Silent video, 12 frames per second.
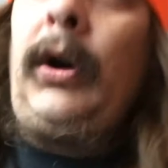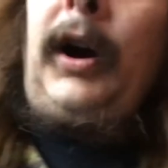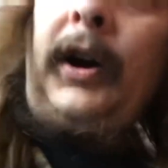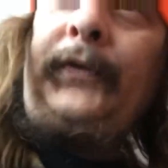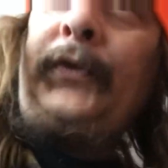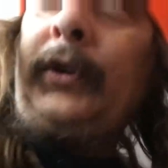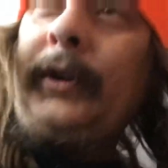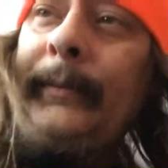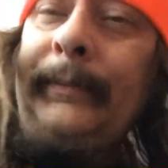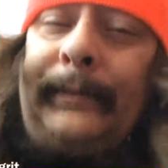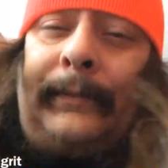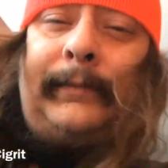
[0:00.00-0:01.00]
hot for him.
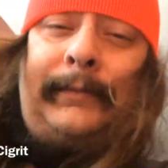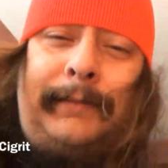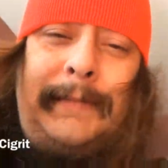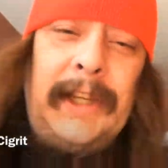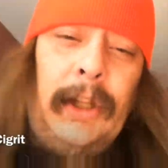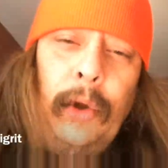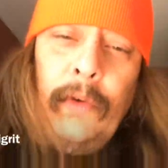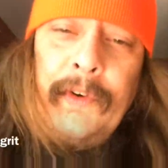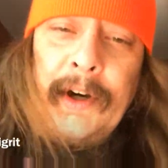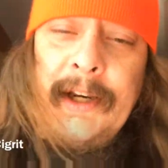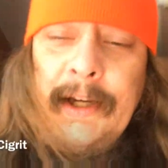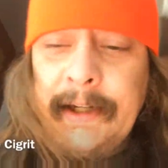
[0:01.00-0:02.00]
He'll
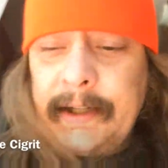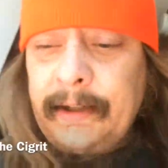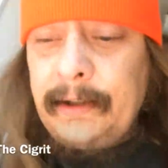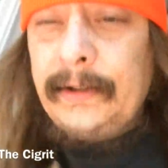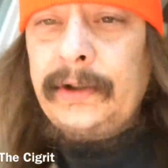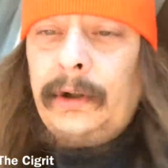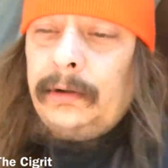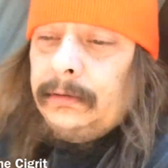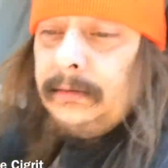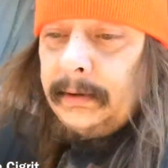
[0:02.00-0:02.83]
overheat, so